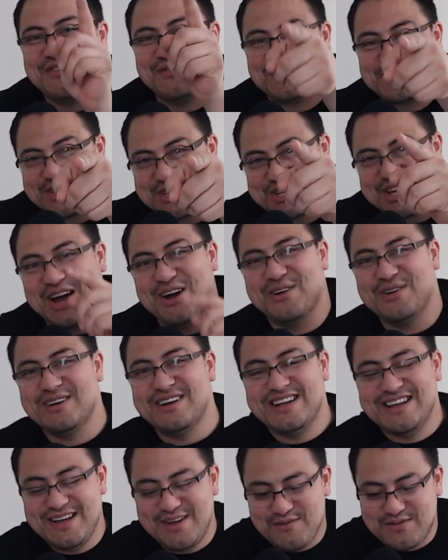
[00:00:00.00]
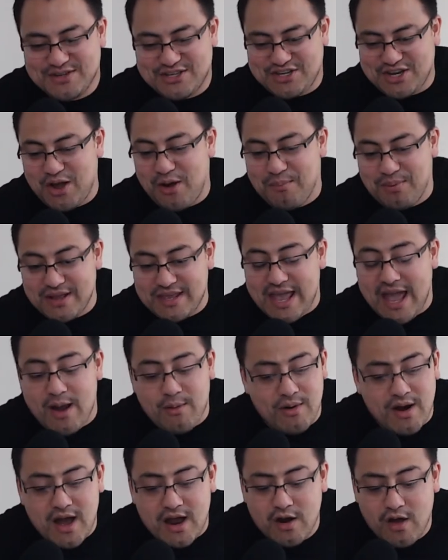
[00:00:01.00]
sure. But yeah,
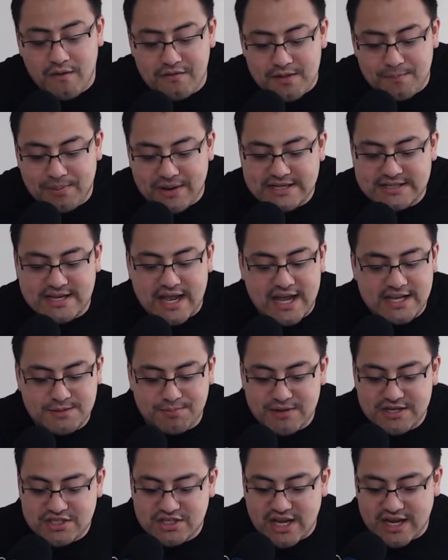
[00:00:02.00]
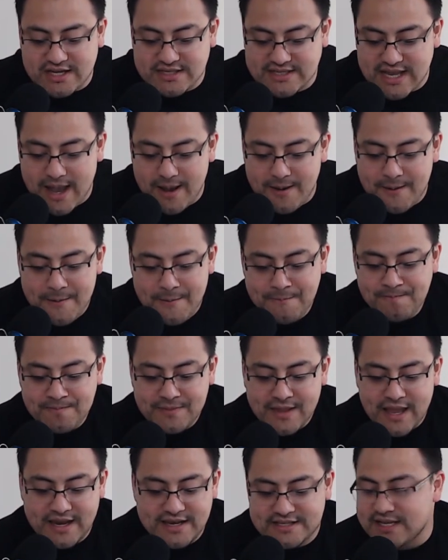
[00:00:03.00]
we're all over the place, guys. Please check us out.
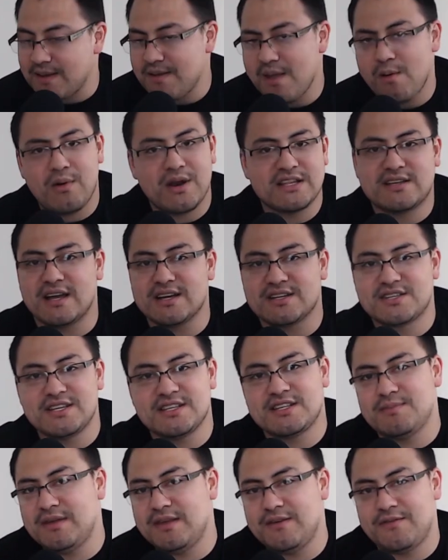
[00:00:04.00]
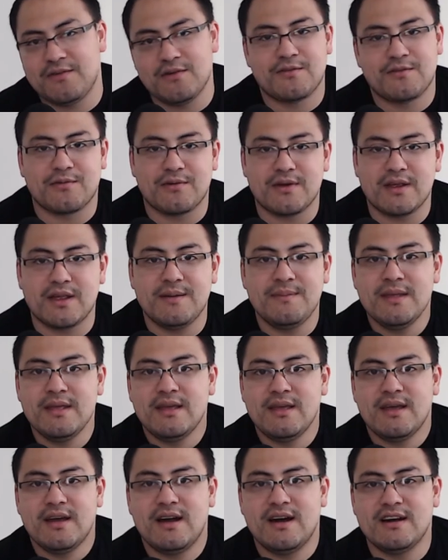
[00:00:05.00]
Anytime y'all want to talk shit to me, feel free.
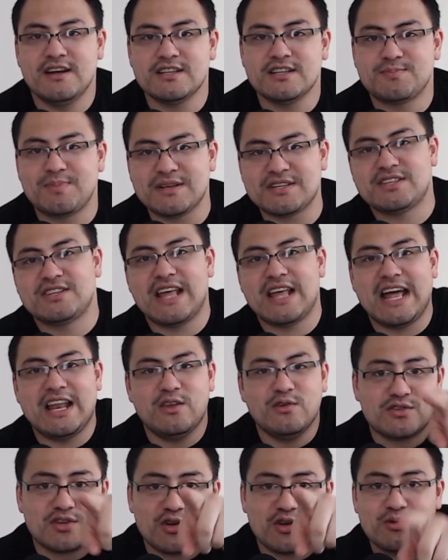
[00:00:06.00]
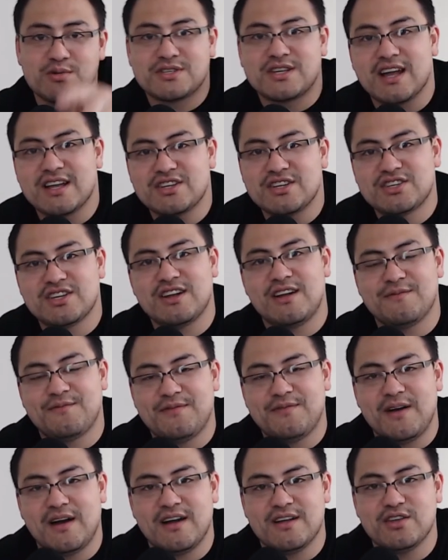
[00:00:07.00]
Especially to that loser who was talking shit on
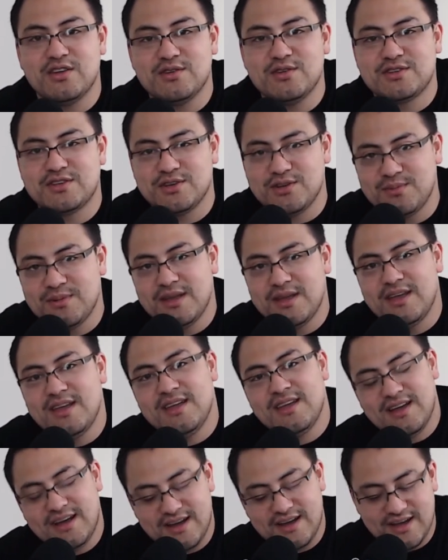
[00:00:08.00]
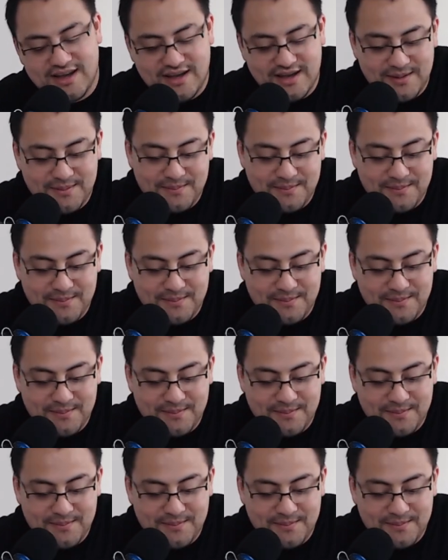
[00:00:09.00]
YouTube. I